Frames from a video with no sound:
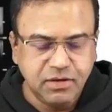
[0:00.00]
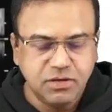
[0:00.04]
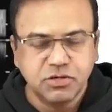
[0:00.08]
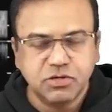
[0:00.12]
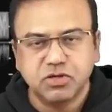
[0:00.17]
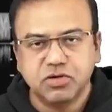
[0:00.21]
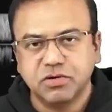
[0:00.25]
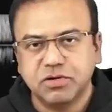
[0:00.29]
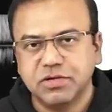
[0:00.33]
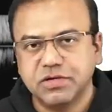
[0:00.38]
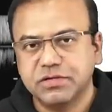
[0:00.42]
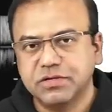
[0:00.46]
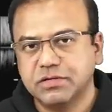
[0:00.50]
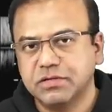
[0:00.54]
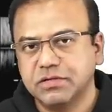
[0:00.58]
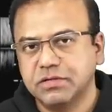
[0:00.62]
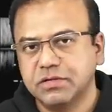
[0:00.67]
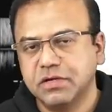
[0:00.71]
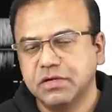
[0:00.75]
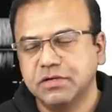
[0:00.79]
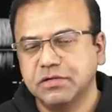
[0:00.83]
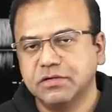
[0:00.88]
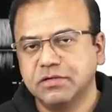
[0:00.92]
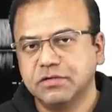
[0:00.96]
So, this
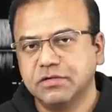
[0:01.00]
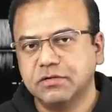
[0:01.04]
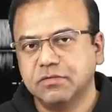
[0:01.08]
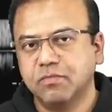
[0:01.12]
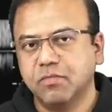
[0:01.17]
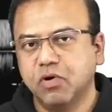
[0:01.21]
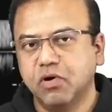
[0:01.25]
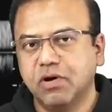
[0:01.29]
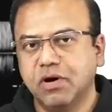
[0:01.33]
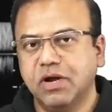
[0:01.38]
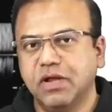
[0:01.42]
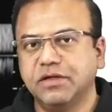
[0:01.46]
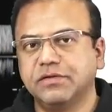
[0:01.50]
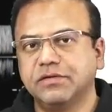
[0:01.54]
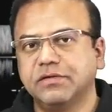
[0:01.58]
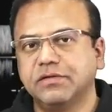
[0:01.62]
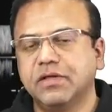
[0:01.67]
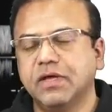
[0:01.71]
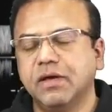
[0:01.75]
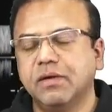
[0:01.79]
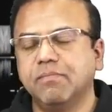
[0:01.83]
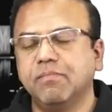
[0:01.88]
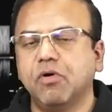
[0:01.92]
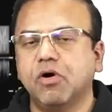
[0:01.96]
is more or less
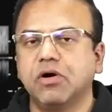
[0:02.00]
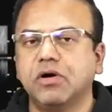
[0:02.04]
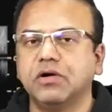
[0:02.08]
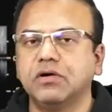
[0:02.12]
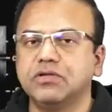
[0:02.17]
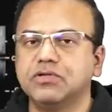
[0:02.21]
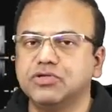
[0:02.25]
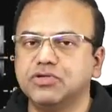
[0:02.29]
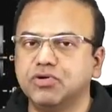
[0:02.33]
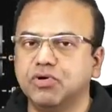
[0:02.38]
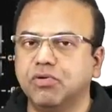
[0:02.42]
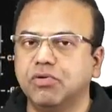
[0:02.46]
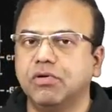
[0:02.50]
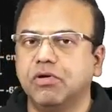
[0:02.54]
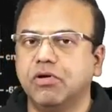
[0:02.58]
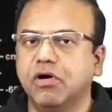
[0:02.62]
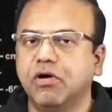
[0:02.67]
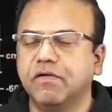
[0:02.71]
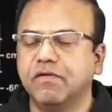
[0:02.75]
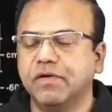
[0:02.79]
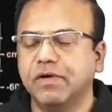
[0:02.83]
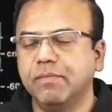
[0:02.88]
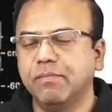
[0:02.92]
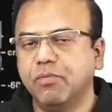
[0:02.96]
the important zone
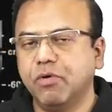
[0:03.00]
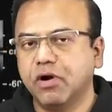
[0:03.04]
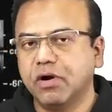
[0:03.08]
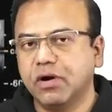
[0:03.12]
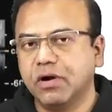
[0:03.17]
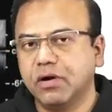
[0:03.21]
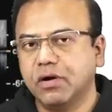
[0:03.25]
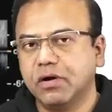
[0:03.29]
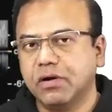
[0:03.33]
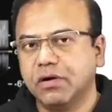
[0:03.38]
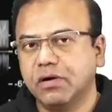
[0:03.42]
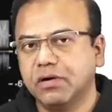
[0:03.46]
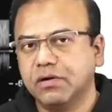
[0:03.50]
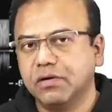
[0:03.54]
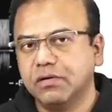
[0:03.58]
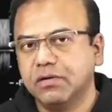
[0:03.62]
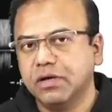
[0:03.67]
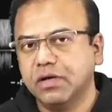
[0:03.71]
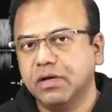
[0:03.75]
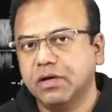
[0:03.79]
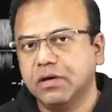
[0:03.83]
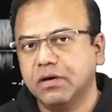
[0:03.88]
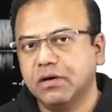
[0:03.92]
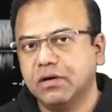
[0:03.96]
or important
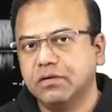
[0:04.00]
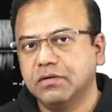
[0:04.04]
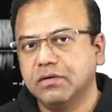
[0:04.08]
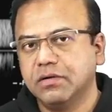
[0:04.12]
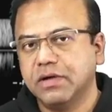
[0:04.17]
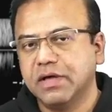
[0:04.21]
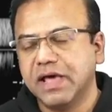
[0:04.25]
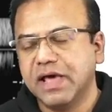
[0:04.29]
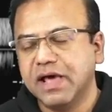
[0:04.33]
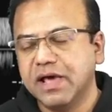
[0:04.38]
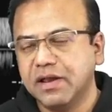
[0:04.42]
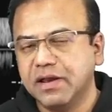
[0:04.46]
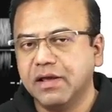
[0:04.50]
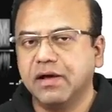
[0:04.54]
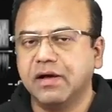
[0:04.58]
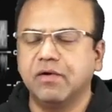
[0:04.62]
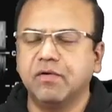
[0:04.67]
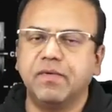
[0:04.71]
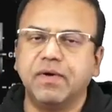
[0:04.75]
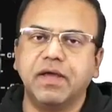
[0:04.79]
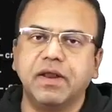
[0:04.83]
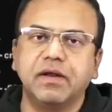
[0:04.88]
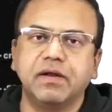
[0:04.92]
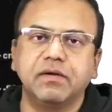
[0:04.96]
uh, area
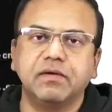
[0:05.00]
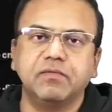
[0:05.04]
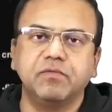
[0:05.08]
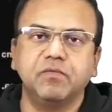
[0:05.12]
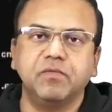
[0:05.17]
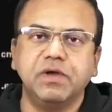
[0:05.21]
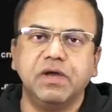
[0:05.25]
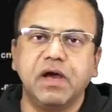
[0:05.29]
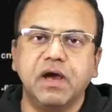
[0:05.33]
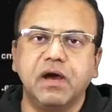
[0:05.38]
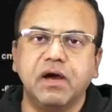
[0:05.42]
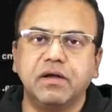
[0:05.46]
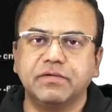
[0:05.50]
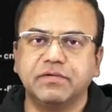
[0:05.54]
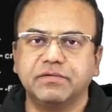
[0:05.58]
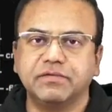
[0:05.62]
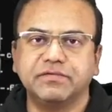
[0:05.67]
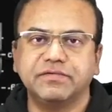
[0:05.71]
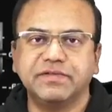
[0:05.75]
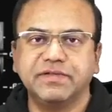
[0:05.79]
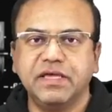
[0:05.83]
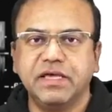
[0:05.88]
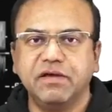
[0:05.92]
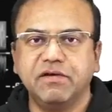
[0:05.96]
where we are
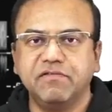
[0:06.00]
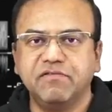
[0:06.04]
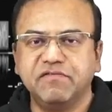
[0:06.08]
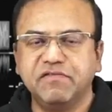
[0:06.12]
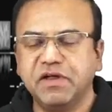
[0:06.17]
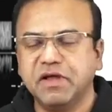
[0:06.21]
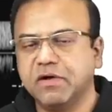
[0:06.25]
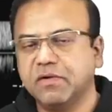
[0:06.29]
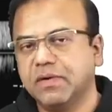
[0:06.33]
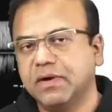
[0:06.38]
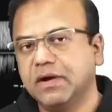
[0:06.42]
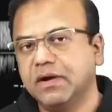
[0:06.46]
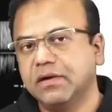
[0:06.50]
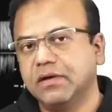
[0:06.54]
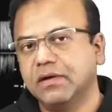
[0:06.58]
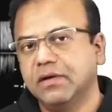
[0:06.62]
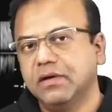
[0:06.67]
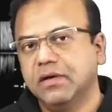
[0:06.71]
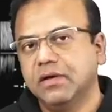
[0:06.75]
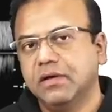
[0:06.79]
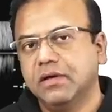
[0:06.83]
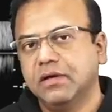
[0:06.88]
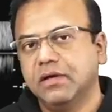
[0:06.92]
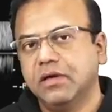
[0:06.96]
seeing frequent
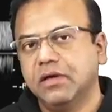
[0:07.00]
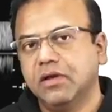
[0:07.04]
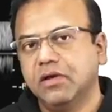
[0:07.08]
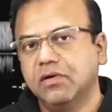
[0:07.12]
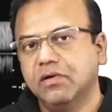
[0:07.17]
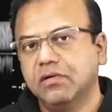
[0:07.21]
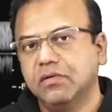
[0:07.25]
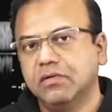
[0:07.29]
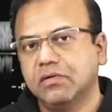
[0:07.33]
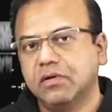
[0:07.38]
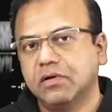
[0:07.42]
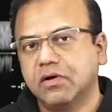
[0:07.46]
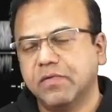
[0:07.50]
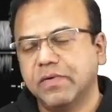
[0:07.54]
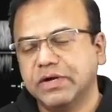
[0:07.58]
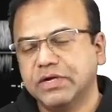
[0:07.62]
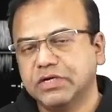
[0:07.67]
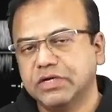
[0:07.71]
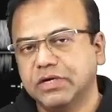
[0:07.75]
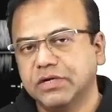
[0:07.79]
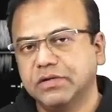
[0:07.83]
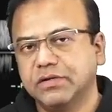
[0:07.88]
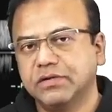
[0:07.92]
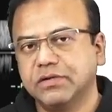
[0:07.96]
you know
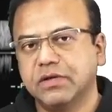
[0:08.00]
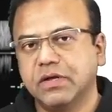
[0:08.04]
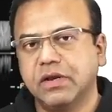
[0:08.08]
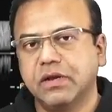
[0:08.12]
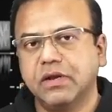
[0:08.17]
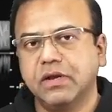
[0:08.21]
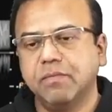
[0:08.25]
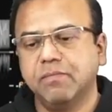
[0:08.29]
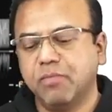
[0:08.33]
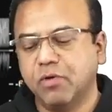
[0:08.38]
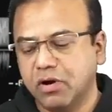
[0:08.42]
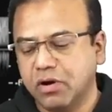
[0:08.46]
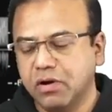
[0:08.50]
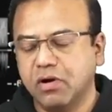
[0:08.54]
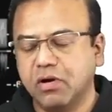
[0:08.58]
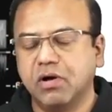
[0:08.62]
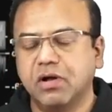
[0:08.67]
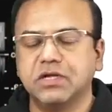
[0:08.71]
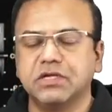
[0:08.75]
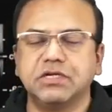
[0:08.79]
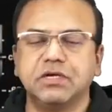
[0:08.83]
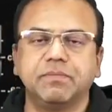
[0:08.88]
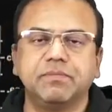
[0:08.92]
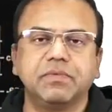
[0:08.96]
questions and important
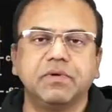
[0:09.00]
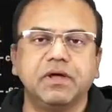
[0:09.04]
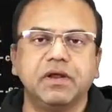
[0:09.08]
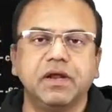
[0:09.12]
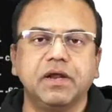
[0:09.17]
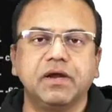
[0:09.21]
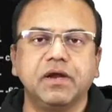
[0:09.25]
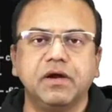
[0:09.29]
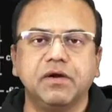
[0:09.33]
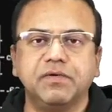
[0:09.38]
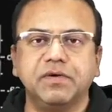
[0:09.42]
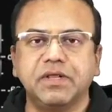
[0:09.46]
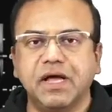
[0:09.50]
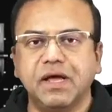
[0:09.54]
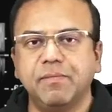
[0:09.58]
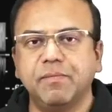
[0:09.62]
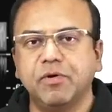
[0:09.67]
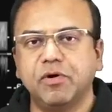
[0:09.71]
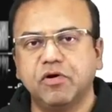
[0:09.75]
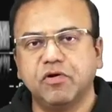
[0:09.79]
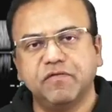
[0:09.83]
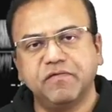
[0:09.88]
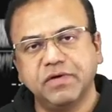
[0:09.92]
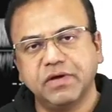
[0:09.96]
concept connected with
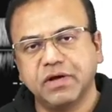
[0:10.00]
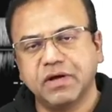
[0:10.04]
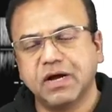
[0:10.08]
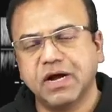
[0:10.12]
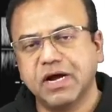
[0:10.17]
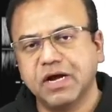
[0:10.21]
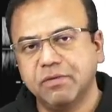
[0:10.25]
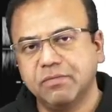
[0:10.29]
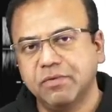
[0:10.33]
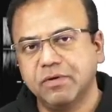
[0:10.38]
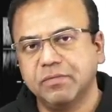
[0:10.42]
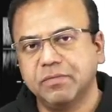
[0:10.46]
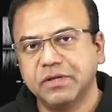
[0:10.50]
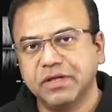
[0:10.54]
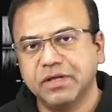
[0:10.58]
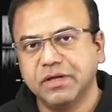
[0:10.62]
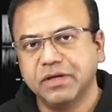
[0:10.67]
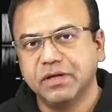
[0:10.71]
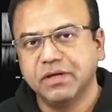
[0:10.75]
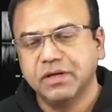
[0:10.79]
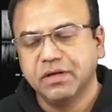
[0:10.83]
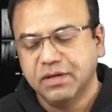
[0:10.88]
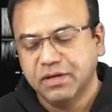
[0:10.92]
hypertrophic cardiomyopathy.